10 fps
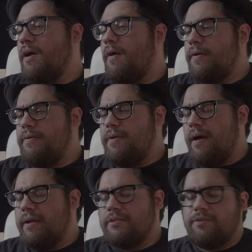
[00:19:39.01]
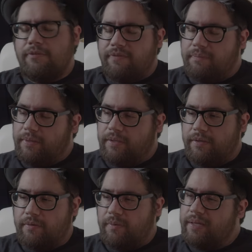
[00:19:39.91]
are not too
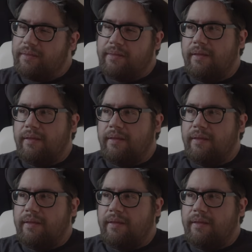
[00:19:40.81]
familiar with.